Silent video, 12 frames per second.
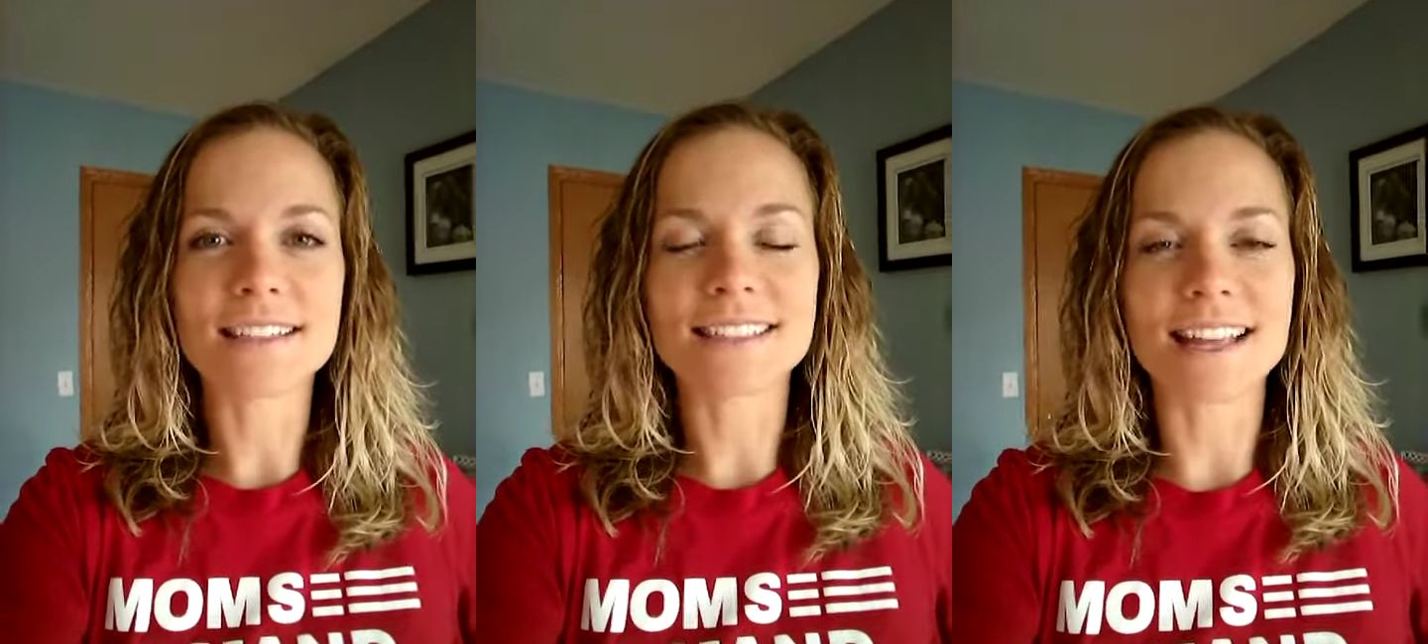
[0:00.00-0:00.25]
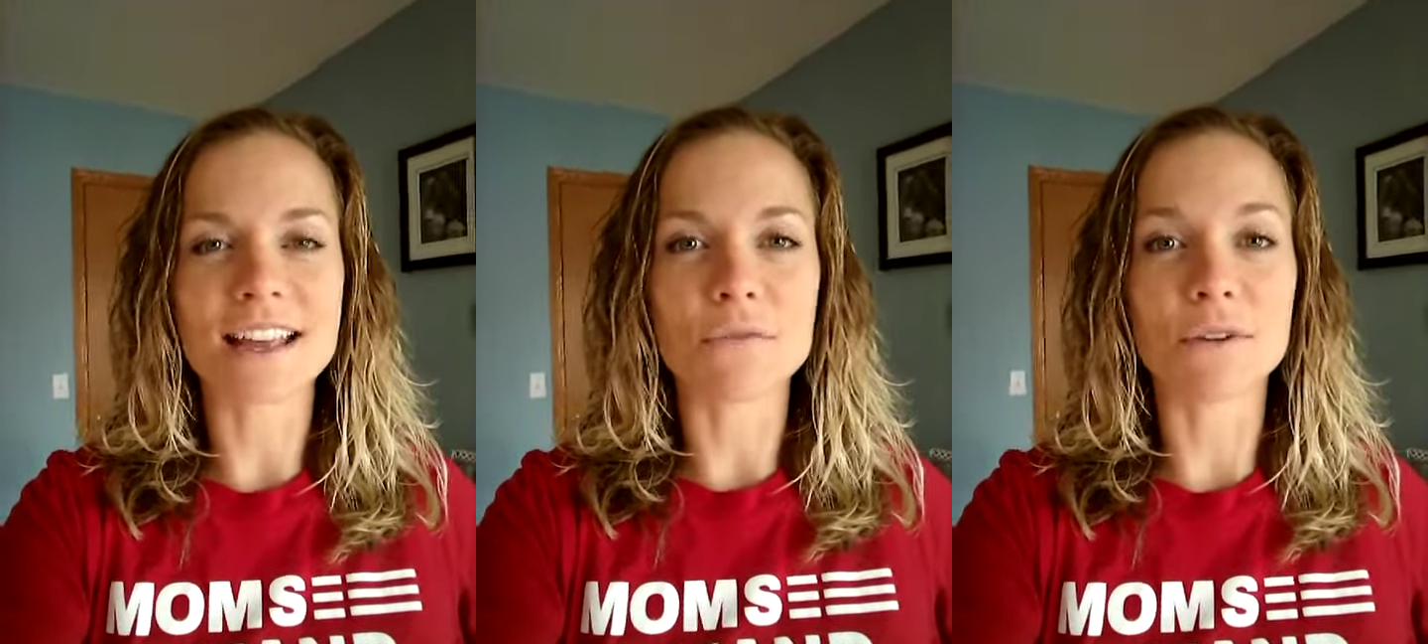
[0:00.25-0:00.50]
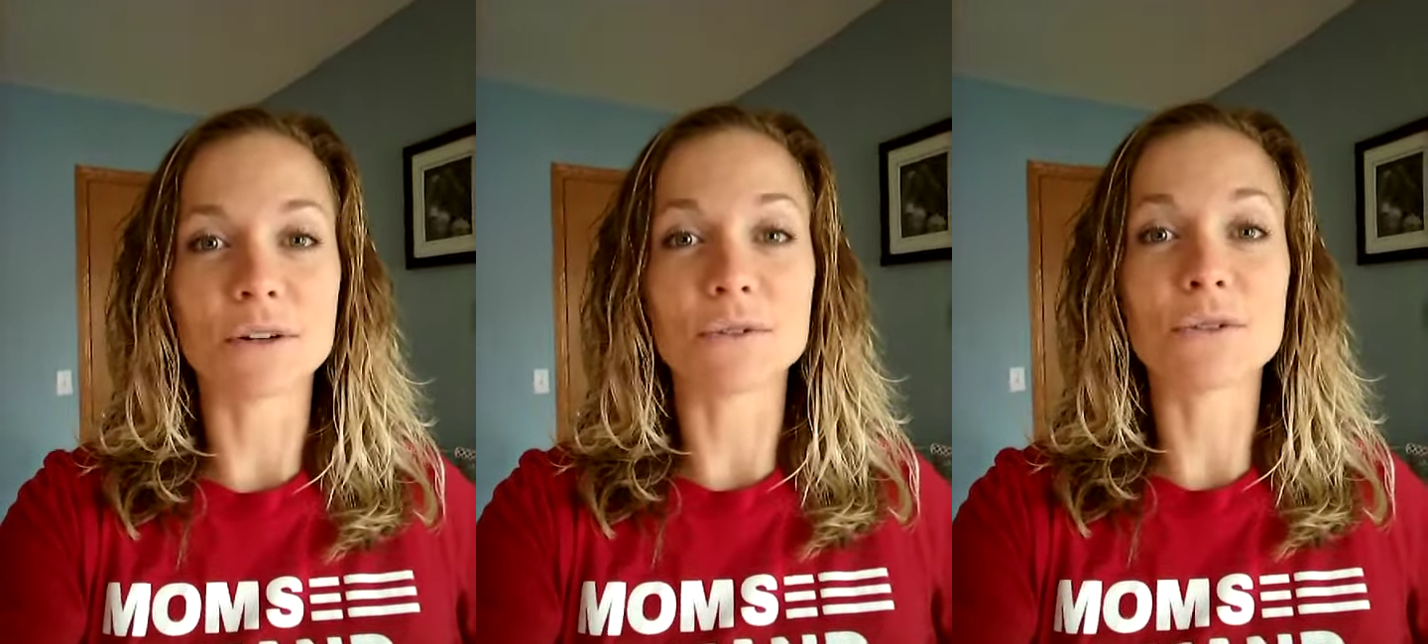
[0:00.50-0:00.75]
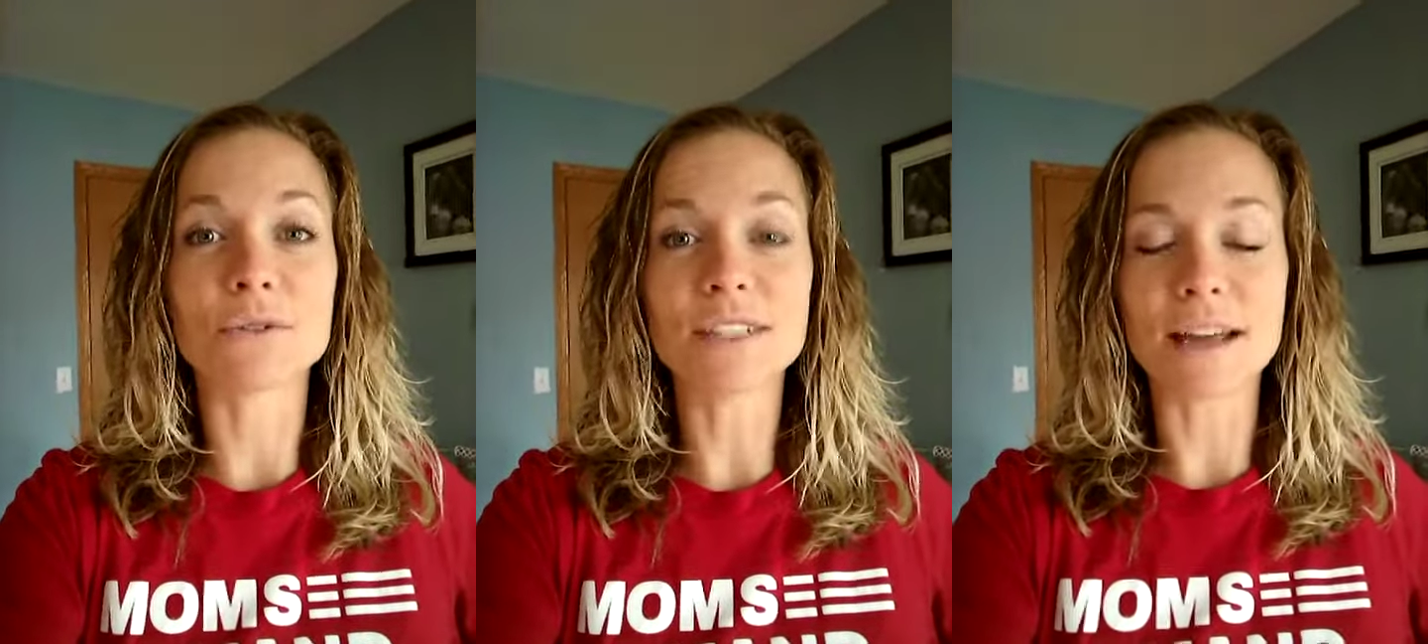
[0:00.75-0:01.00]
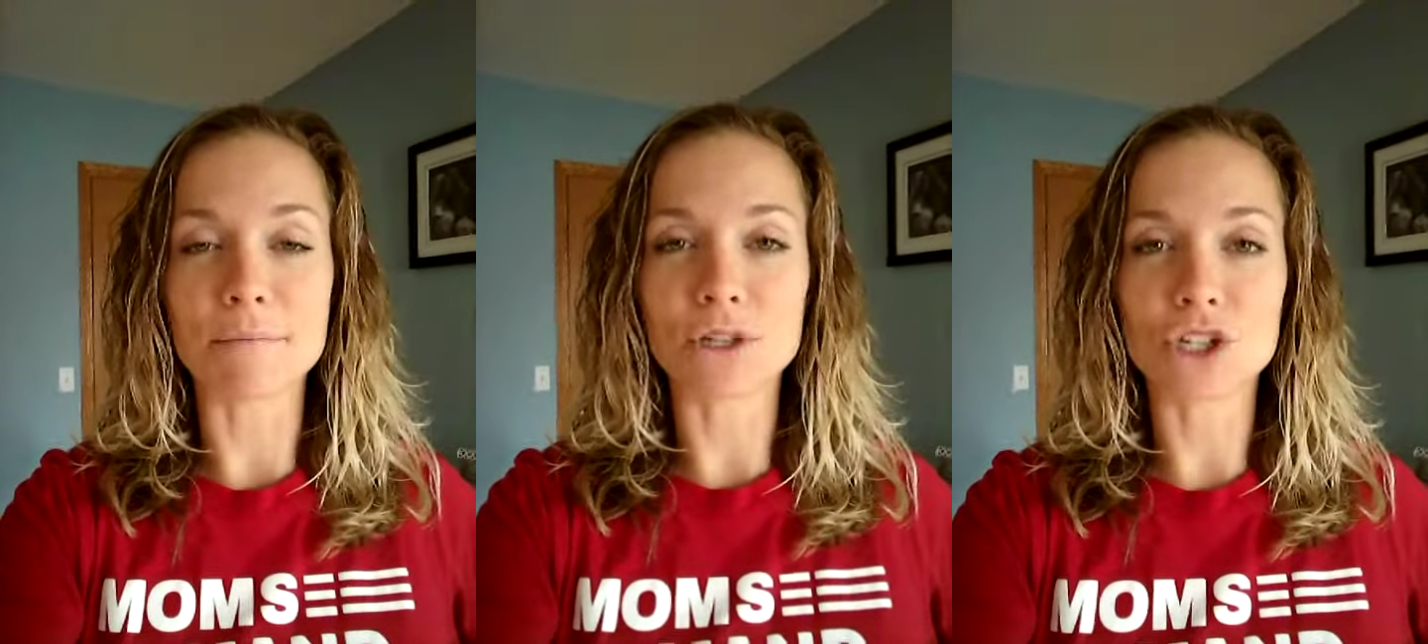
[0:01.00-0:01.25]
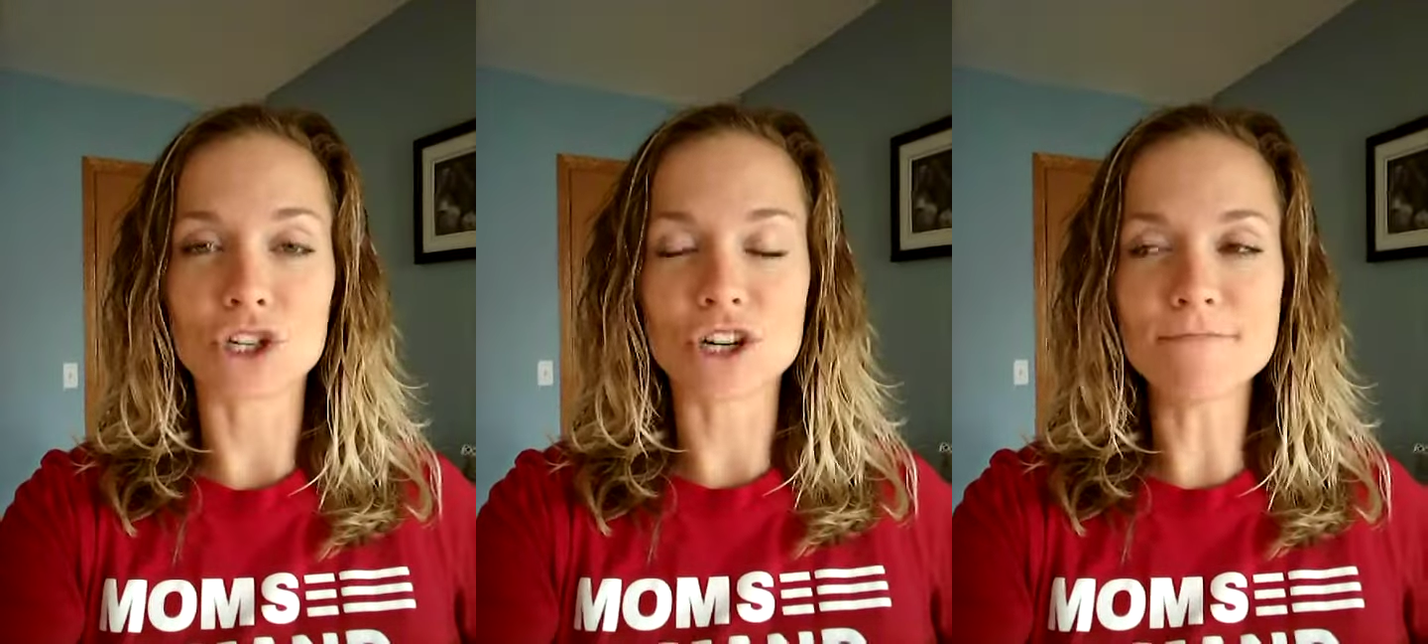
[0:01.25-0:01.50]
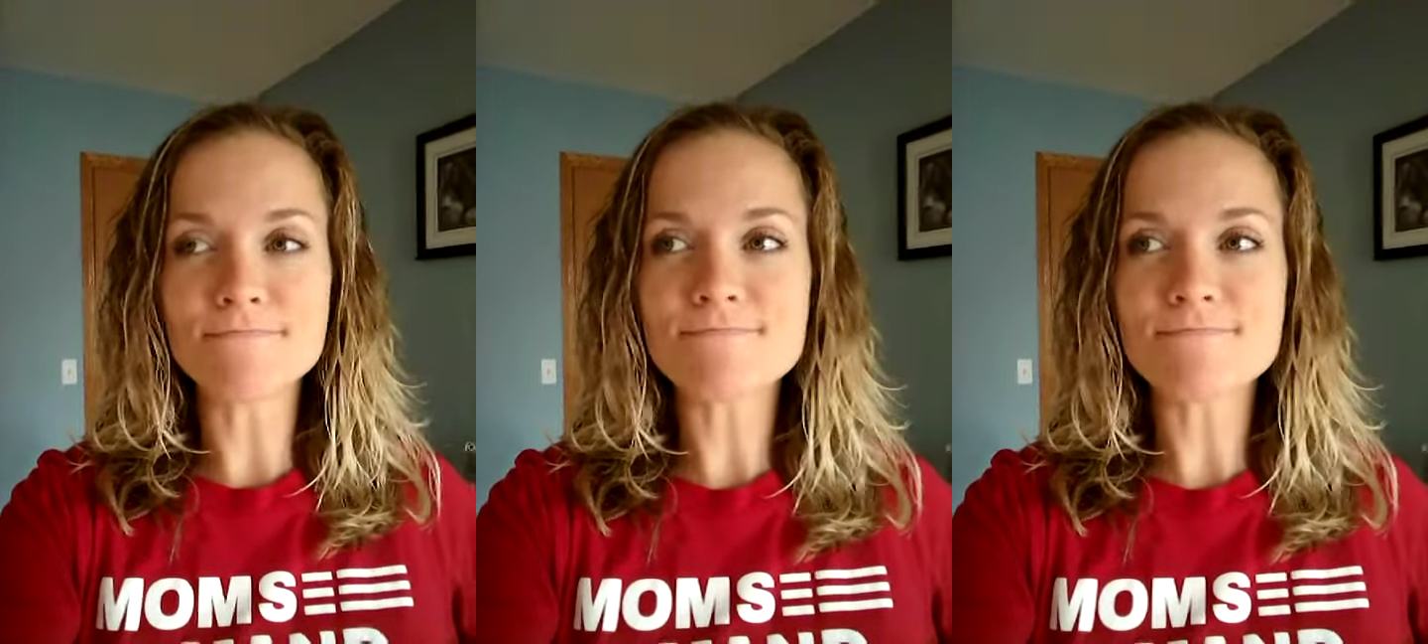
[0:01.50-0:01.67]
a 102 temperature,